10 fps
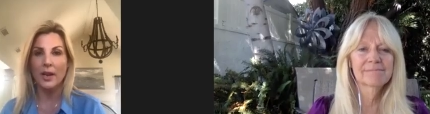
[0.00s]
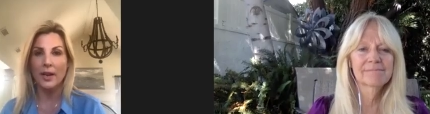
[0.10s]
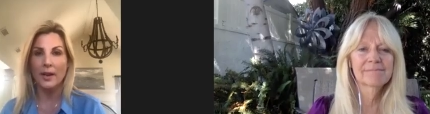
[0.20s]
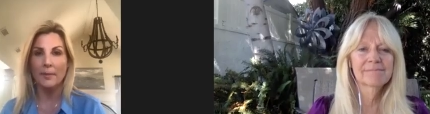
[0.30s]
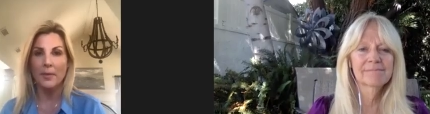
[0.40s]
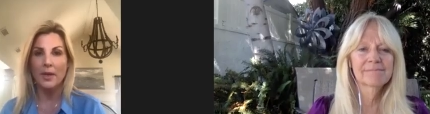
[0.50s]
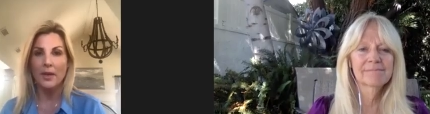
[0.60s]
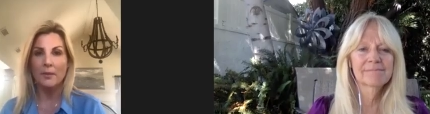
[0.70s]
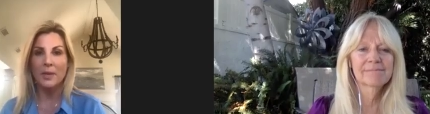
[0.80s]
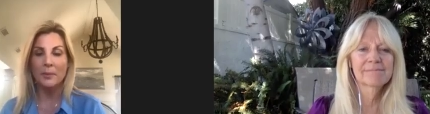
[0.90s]
Speaker 1: um,
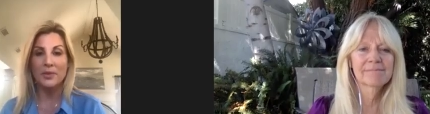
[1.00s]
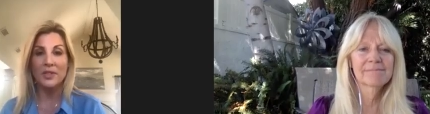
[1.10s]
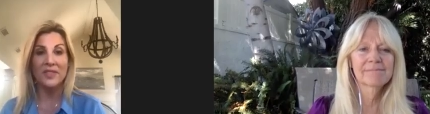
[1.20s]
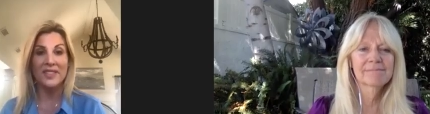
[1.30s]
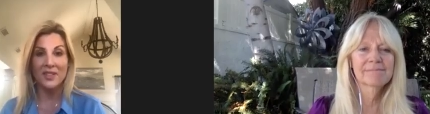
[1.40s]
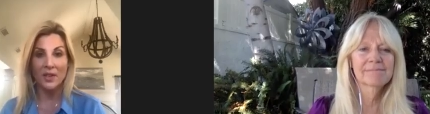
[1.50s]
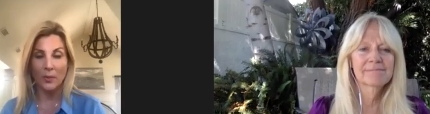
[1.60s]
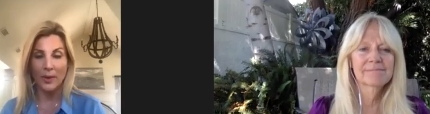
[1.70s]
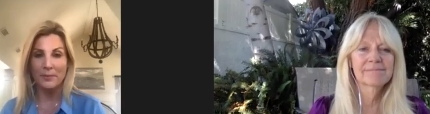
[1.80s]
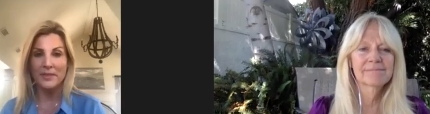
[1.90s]
people to visit our
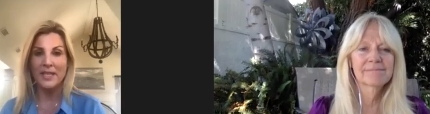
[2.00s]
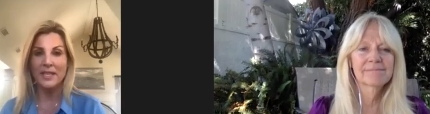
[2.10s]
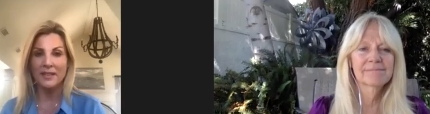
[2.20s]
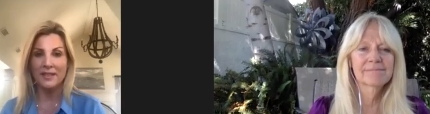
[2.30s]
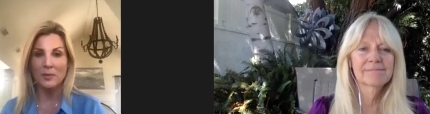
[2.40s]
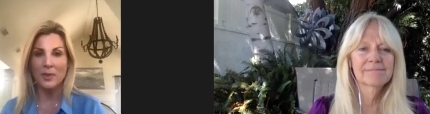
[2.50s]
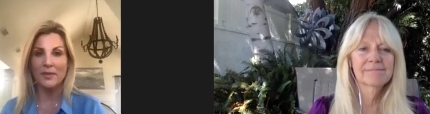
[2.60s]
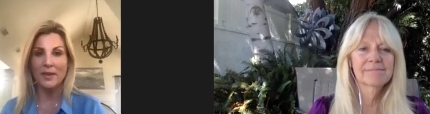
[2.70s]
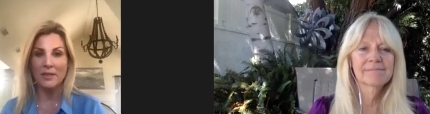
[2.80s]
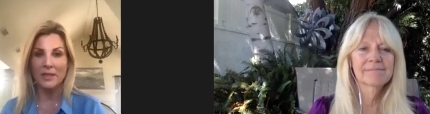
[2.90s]
website because we
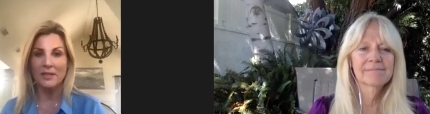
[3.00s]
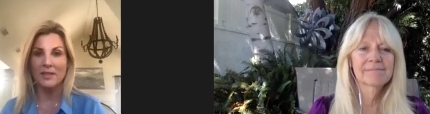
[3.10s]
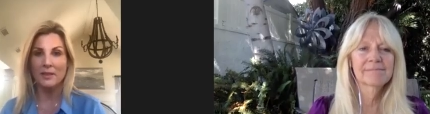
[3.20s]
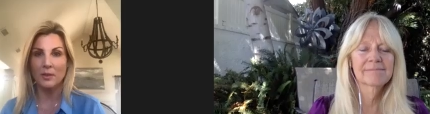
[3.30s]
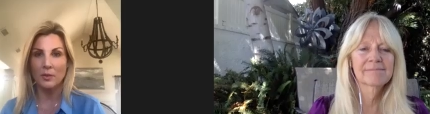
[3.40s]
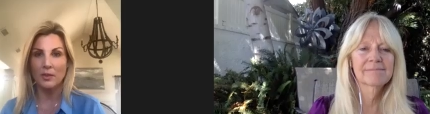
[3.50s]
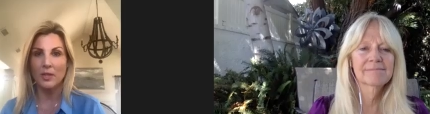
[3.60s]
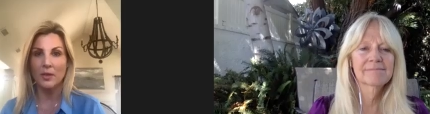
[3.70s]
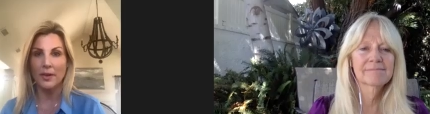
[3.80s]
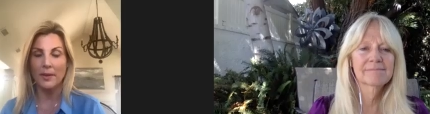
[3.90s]
have listed, you
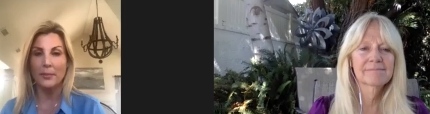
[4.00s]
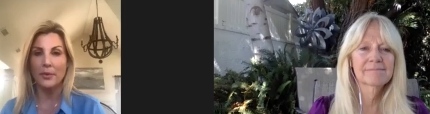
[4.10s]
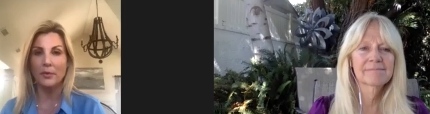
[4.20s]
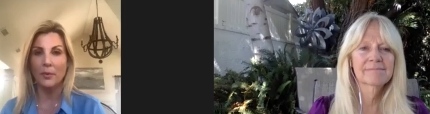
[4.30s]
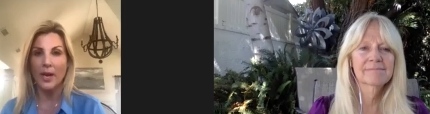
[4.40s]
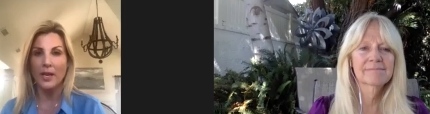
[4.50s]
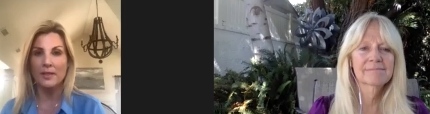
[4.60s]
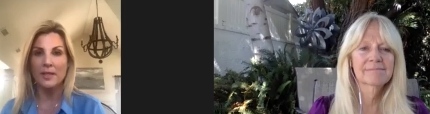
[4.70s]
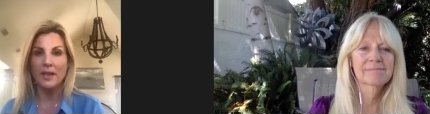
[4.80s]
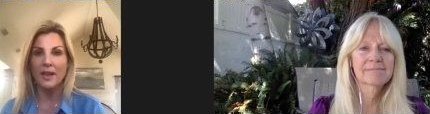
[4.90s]
know, a number of
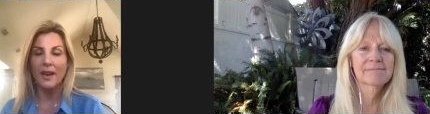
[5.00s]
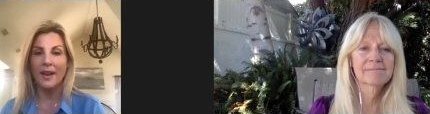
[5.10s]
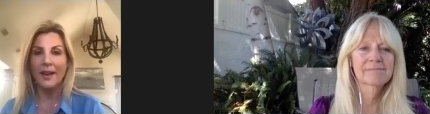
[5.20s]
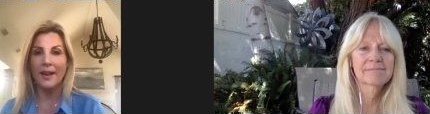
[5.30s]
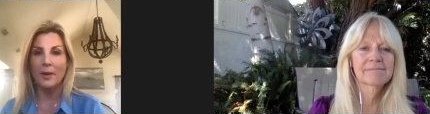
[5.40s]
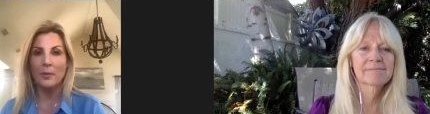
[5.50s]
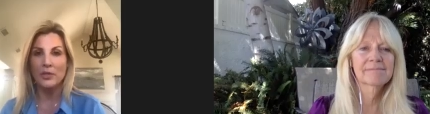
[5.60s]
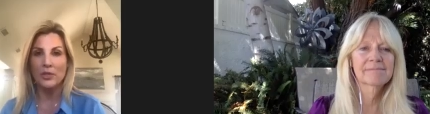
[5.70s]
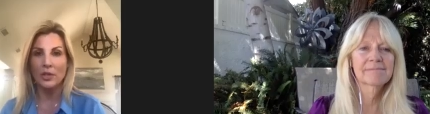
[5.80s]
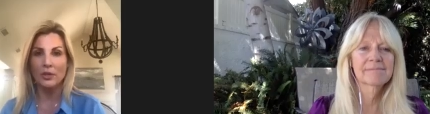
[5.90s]
ways, uh,
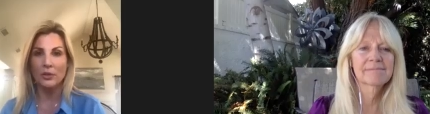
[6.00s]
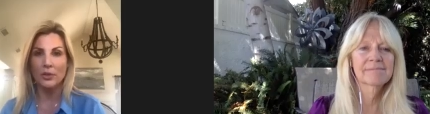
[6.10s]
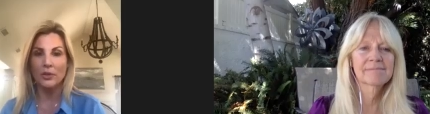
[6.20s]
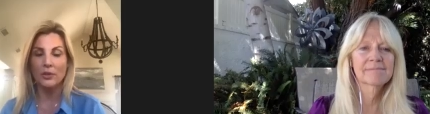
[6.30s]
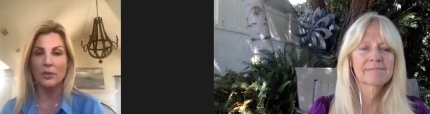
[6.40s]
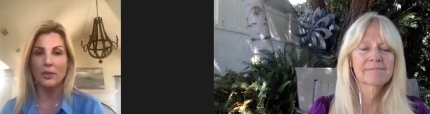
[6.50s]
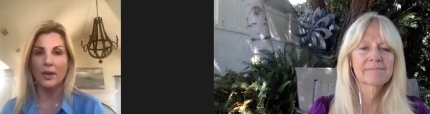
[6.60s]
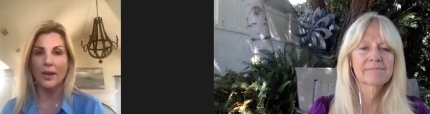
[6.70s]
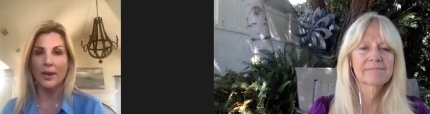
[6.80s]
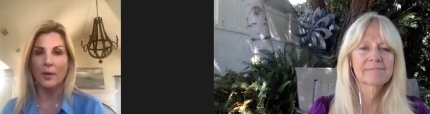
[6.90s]
which include
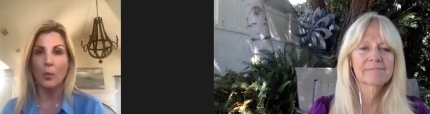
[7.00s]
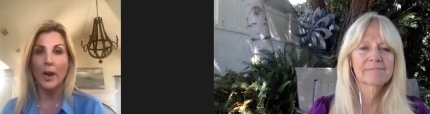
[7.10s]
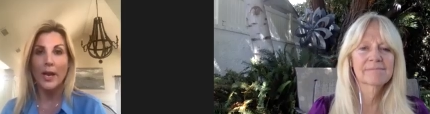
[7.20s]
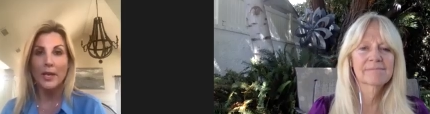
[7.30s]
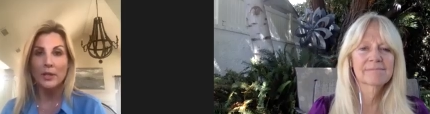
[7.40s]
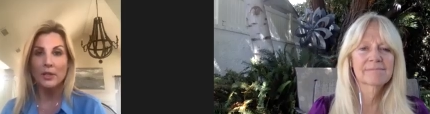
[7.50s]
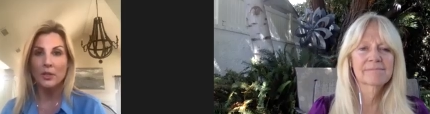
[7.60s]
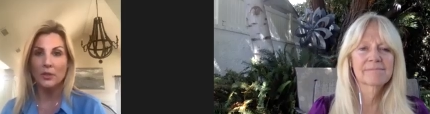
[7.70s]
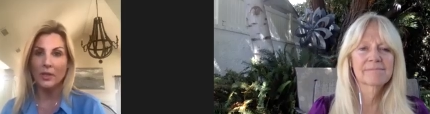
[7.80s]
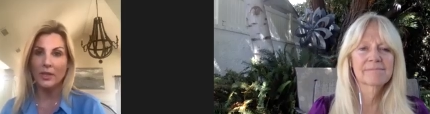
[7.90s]
uh, one,
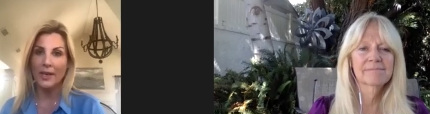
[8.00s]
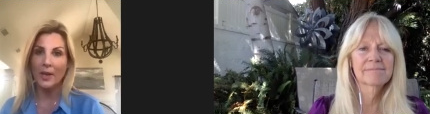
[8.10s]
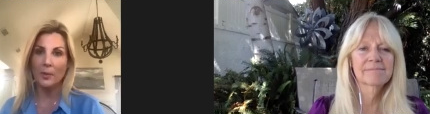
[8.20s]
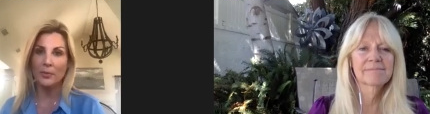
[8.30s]
you can help